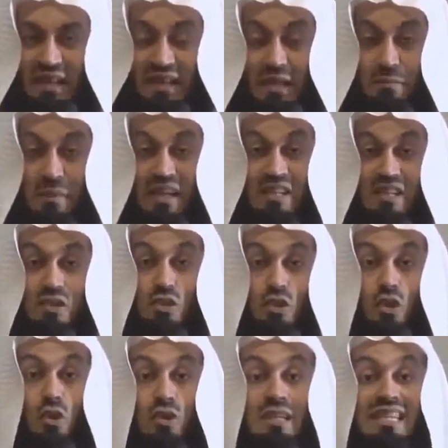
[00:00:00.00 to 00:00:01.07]
And that makes us
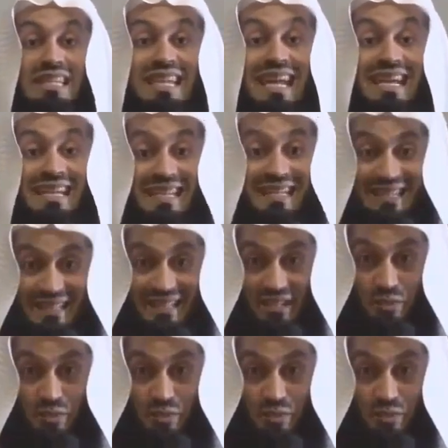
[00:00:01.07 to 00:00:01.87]
content.